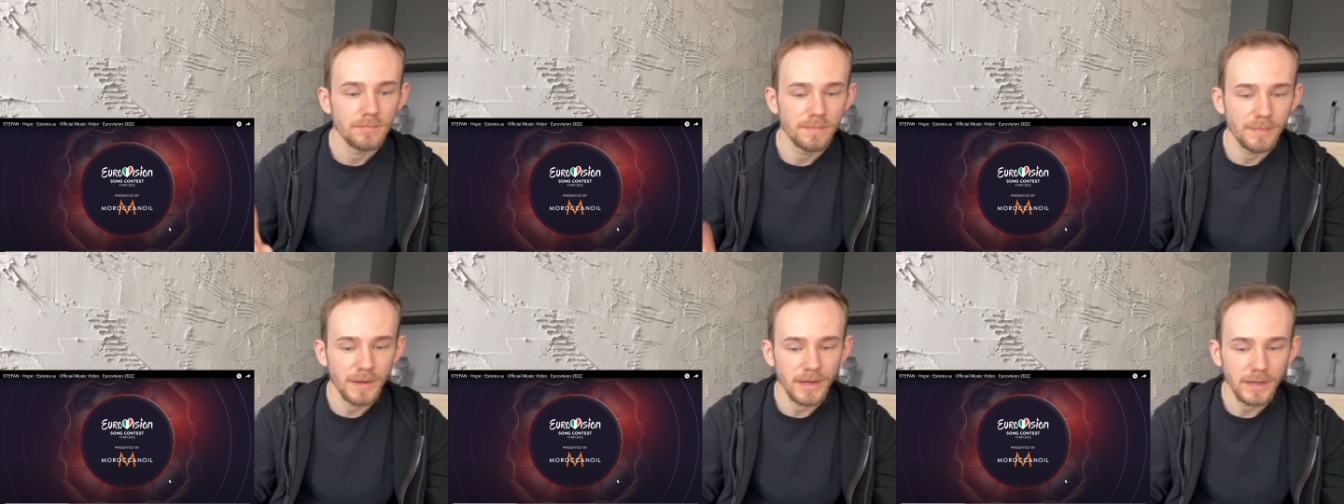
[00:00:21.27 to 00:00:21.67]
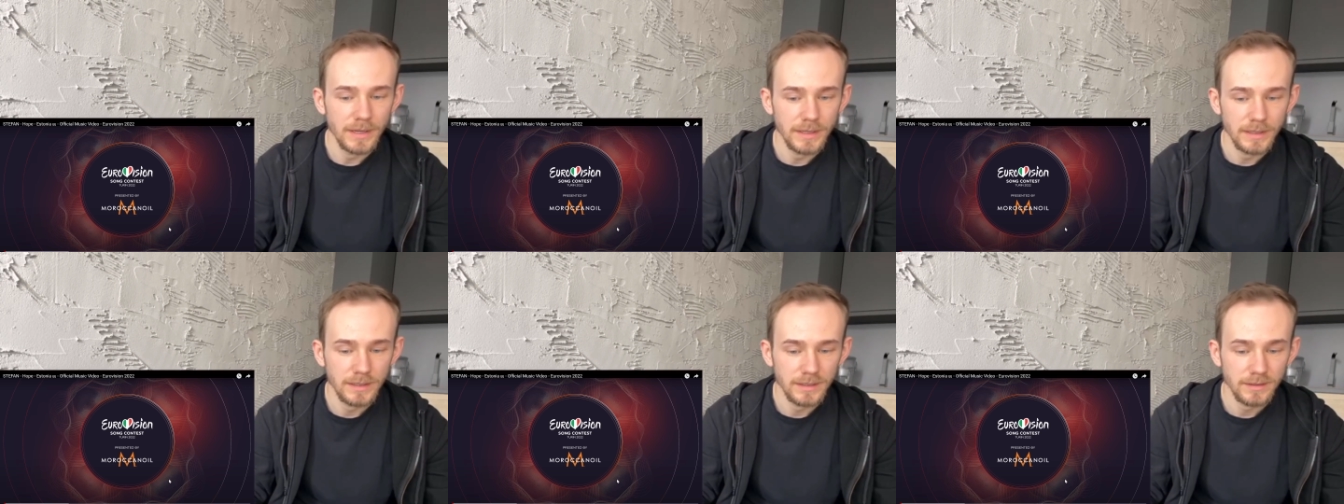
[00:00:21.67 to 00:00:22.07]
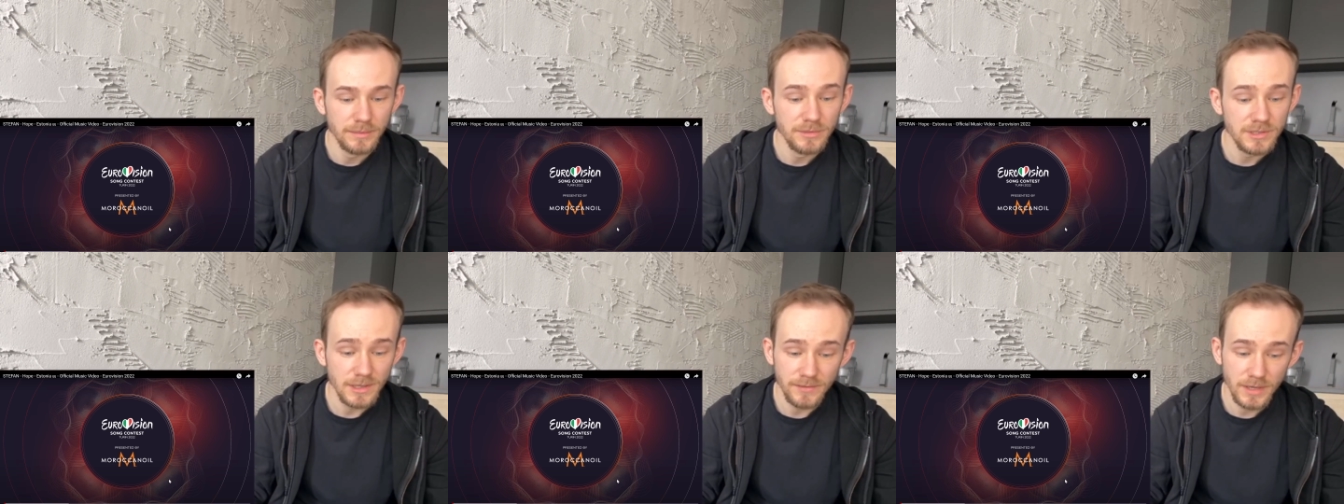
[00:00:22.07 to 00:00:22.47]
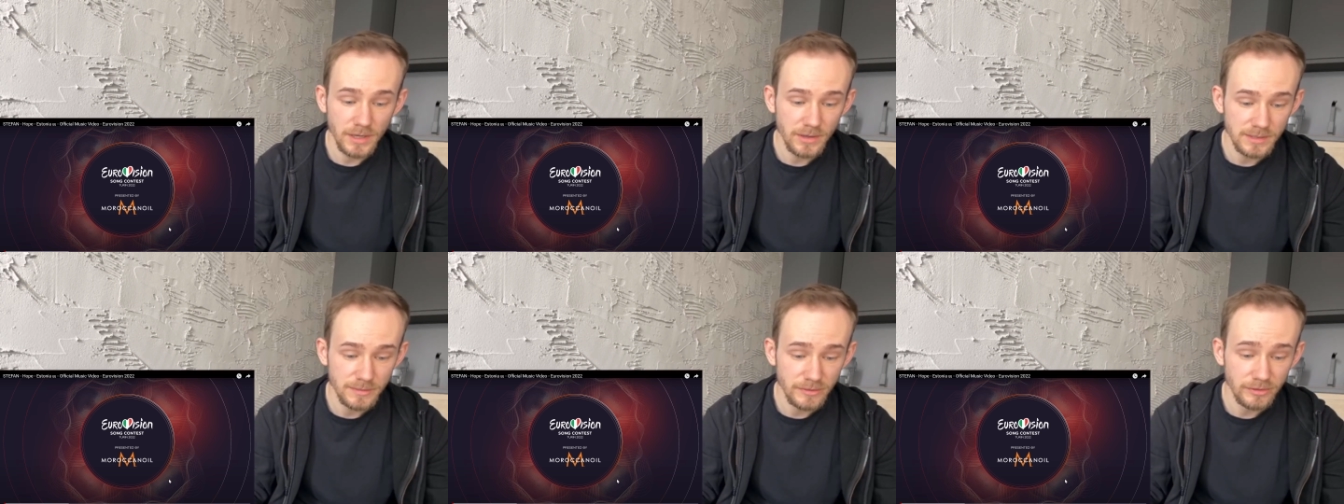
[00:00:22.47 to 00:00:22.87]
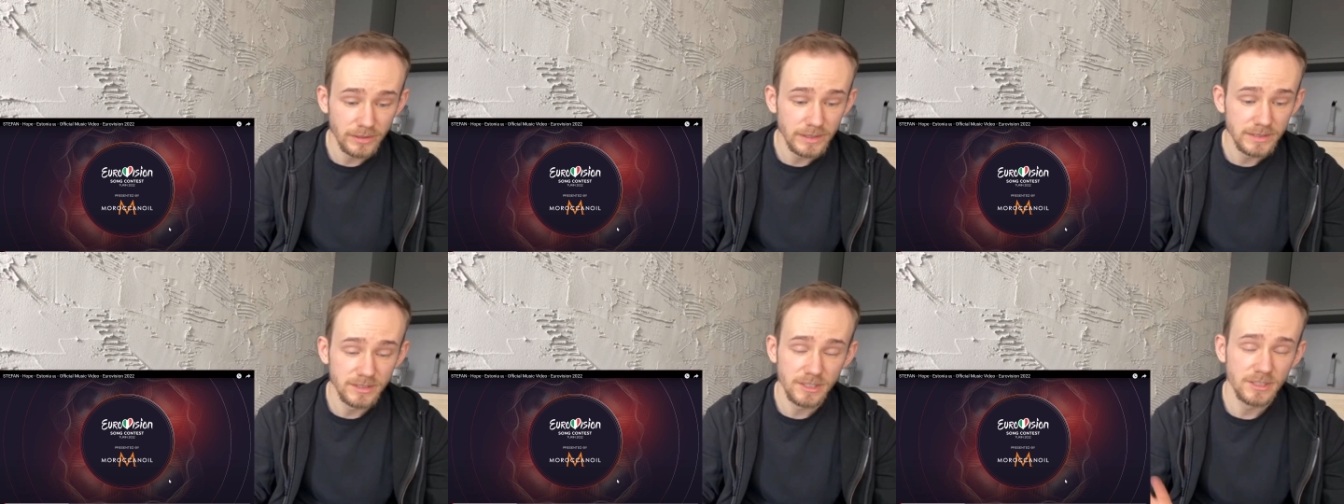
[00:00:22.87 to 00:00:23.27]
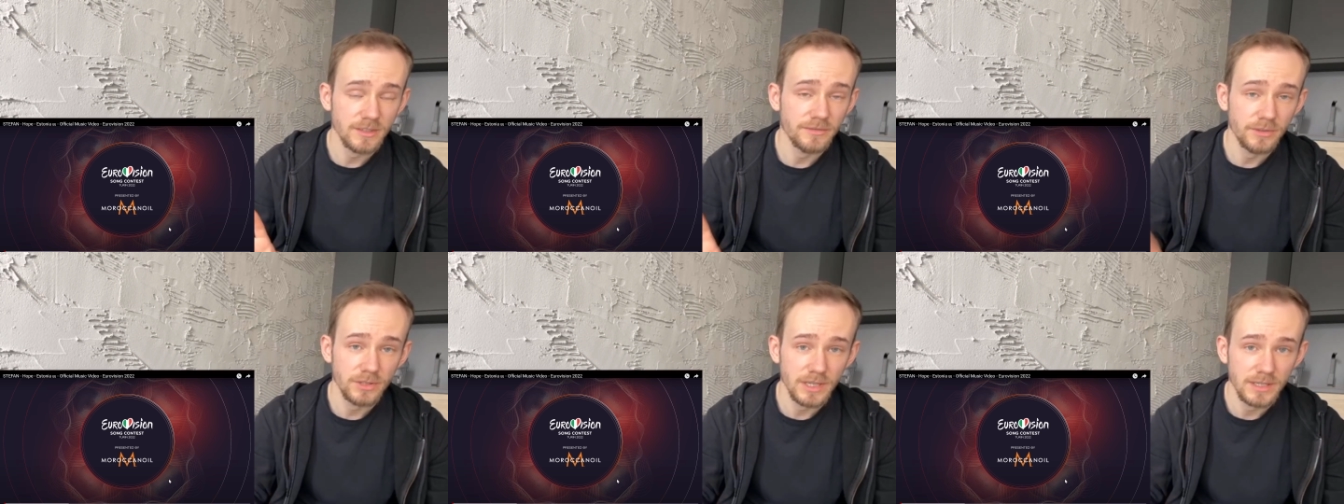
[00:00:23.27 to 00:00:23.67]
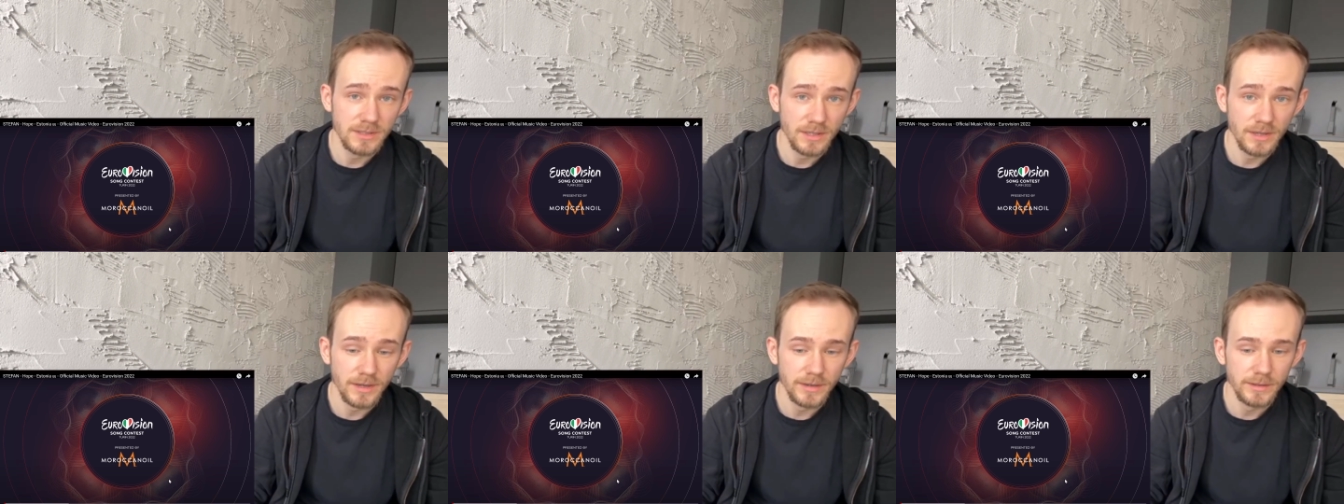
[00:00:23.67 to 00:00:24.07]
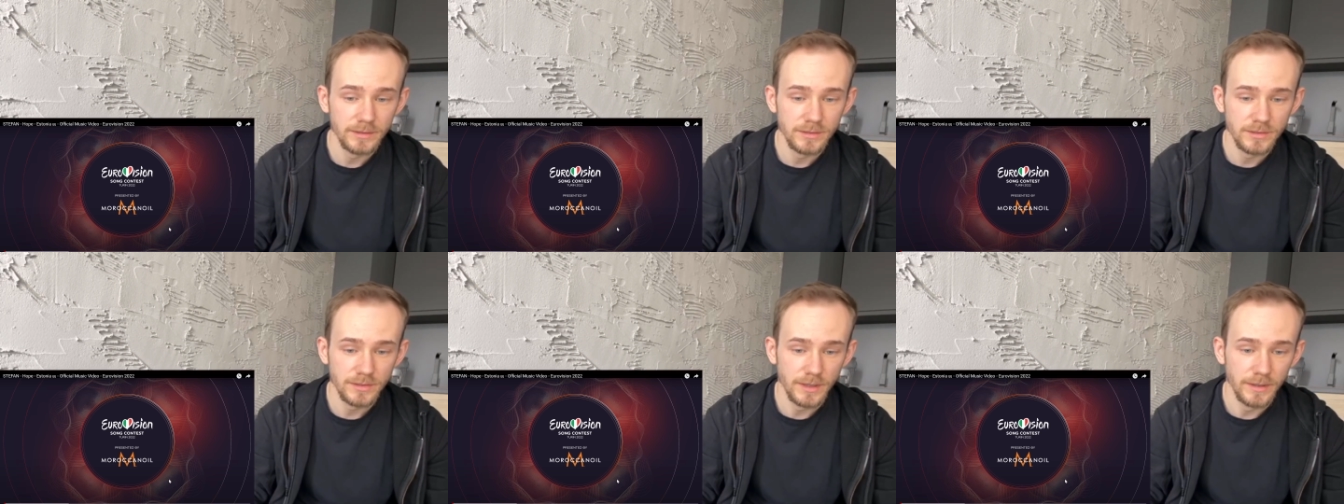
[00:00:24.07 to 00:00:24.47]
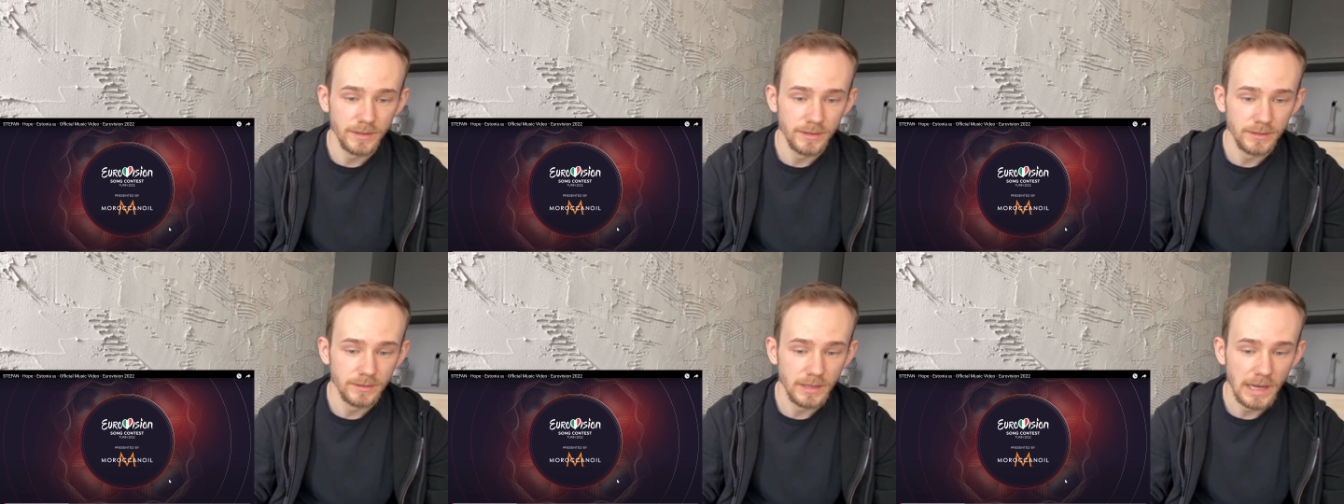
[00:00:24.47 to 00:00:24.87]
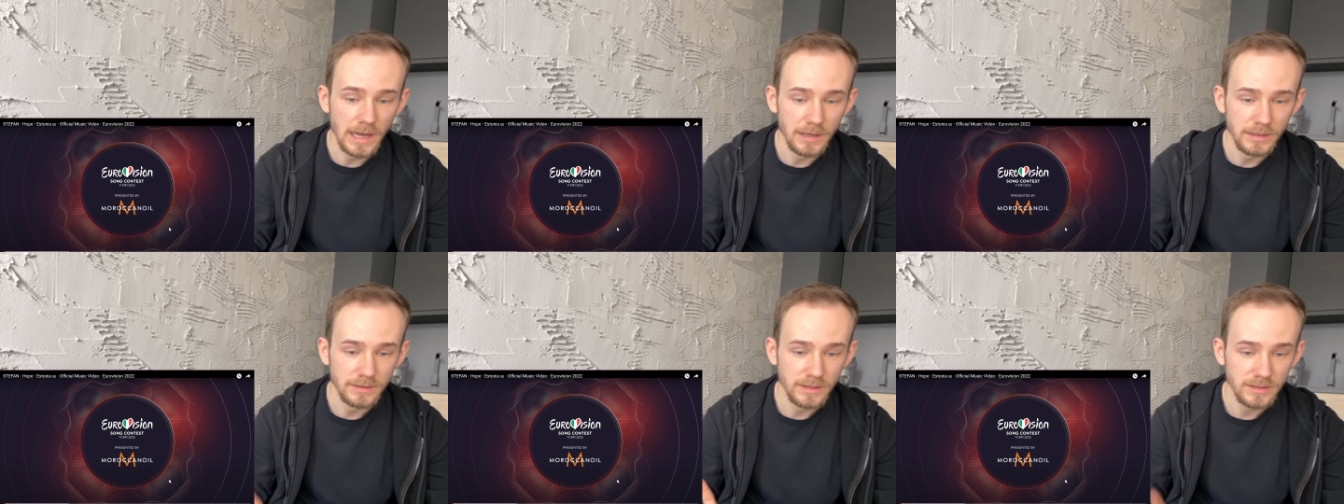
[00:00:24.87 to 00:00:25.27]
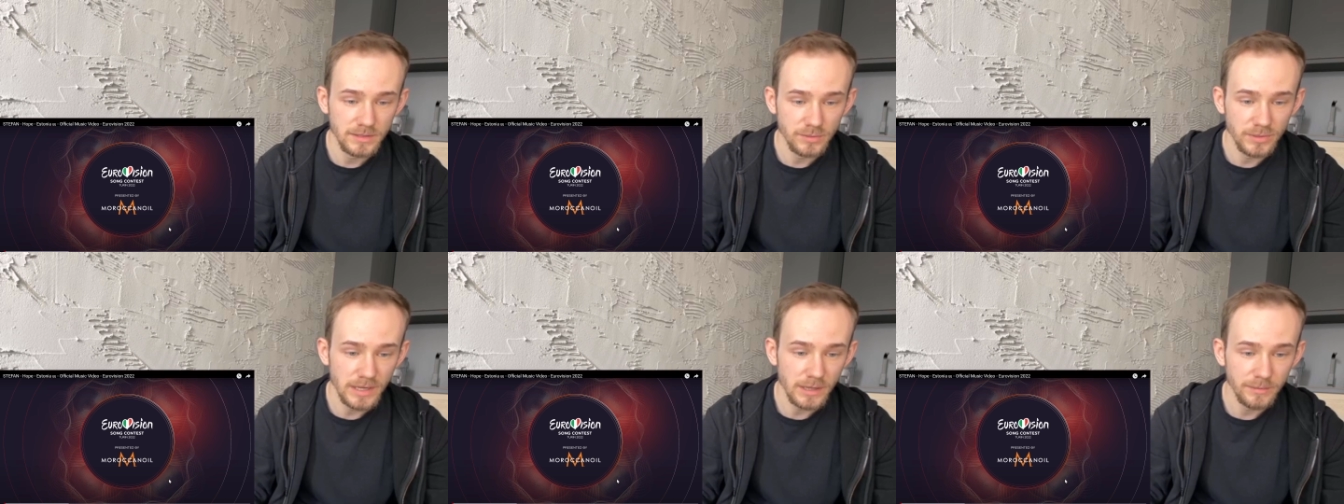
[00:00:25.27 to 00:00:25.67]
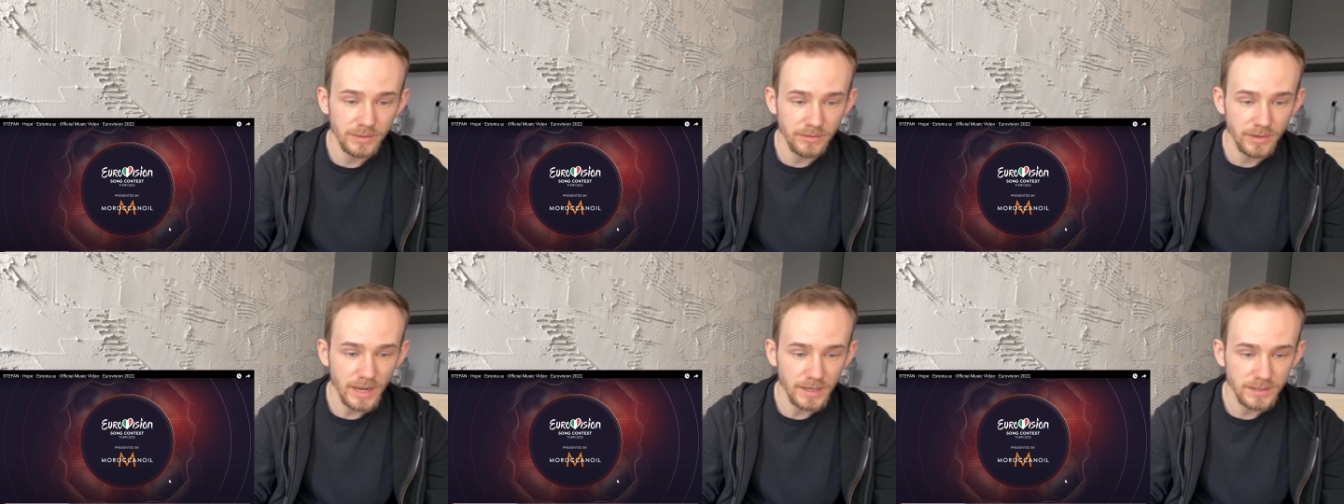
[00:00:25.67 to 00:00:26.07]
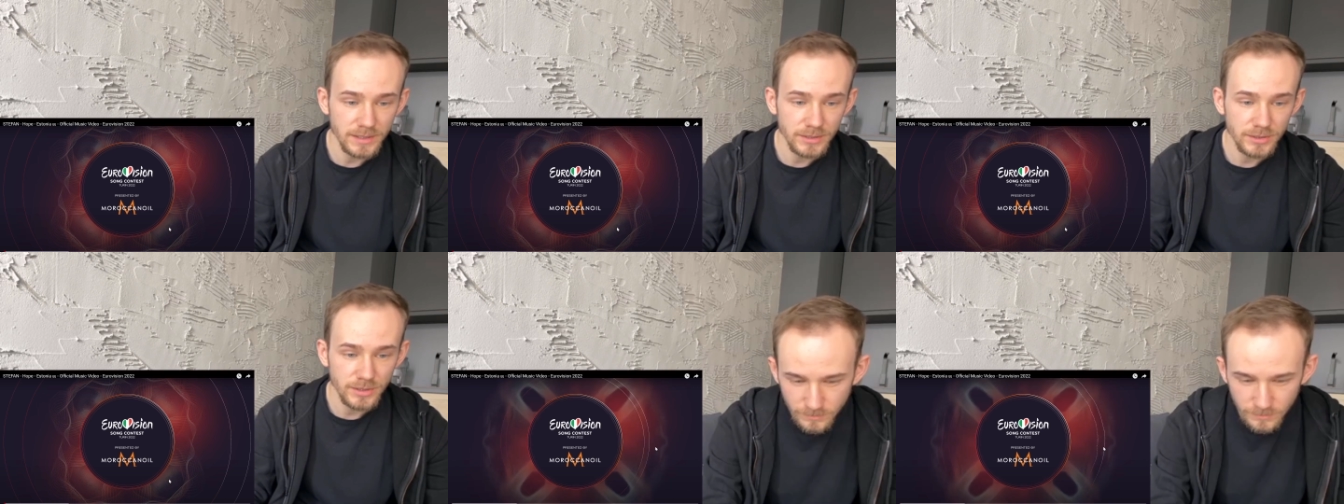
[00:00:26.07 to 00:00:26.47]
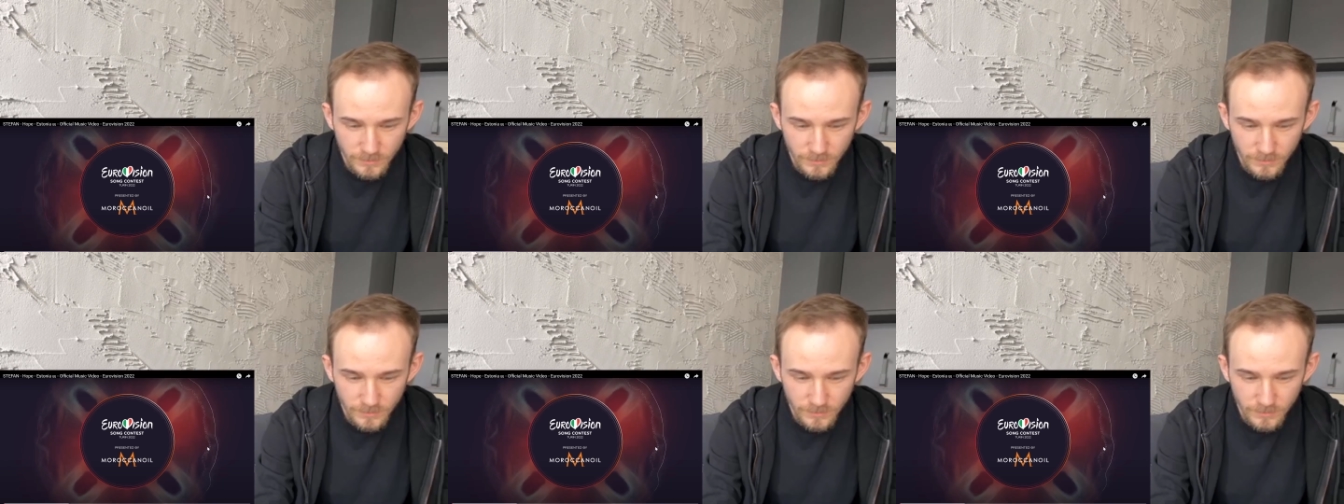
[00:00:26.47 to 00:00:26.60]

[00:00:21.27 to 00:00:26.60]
But the music video has been released just a few days ago, so this is what I'll be reacting to.